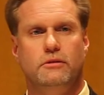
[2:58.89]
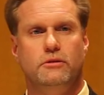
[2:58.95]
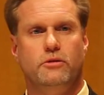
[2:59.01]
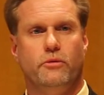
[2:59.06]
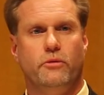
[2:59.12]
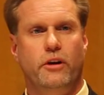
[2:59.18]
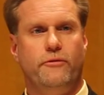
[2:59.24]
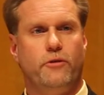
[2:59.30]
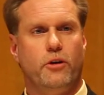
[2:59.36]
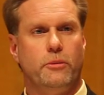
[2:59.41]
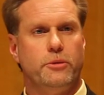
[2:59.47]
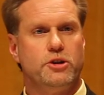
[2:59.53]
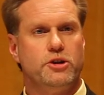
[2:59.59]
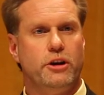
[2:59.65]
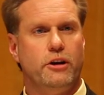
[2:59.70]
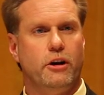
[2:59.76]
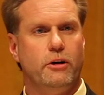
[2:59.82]
to
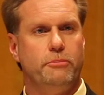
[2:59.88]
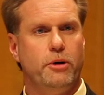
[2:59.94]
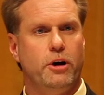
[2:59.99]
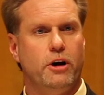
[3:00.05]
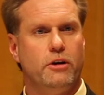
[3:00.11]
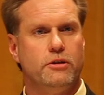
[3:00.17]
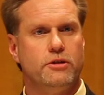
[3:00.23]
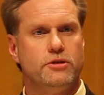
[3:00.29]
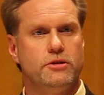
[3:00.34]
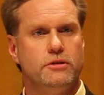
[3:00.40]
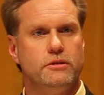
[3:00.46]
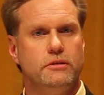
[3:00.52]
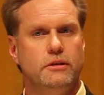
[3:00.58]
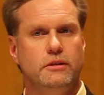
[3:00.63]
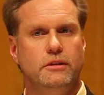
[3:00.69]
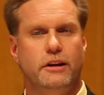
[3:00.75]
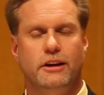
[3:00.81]
refurbishing our parks,
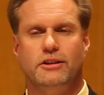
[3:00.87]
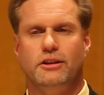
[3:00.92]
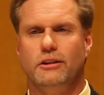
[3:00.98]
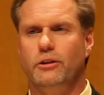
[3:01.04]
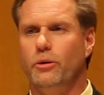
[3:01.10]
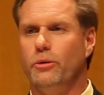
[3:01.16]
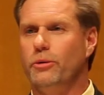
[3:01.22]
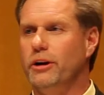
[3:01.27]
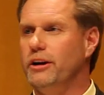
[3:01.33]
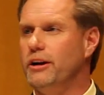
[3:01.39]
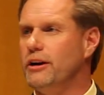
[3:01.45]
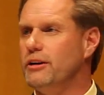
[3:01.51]
and to lowering